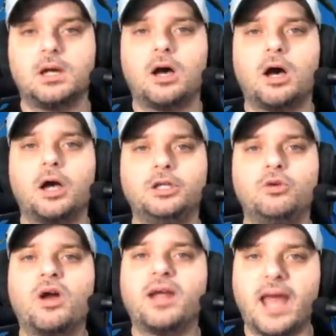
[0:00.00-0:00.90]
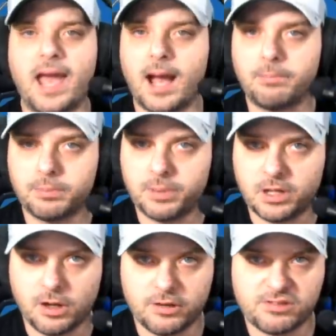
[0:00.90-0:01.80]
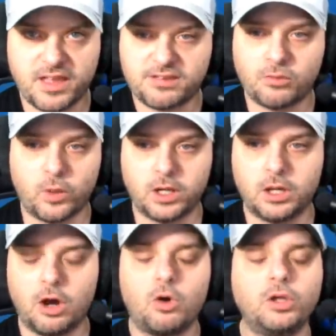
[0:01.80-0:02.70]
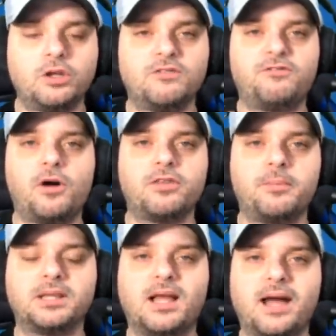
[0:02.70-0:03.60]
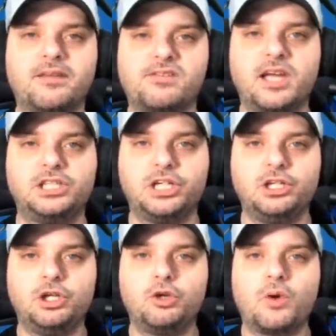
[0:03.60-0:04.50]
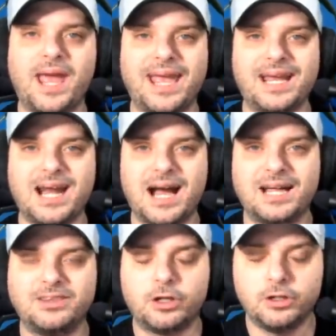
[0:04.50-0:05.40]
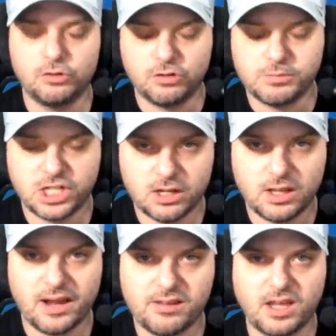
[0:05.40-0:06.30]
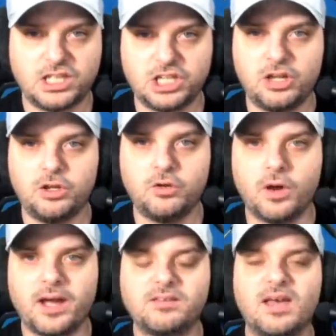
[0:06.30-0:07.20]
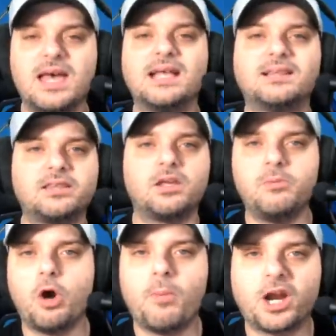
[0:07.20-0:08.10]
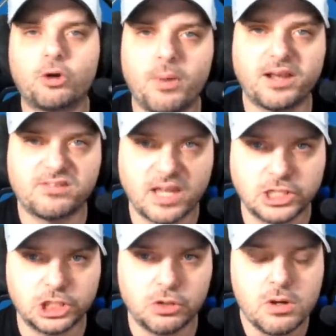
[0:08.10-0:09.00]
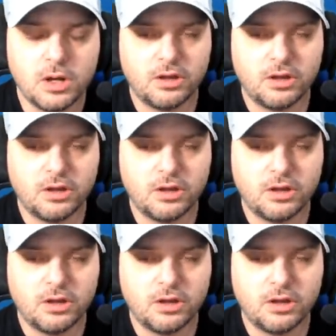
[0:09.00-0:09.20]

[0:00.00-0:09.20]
Unite app because that's the way to go. You can follow them at Lions Nation U and on their YouTube channel, Lions Nation Unite. Let them know MicroMike sent you.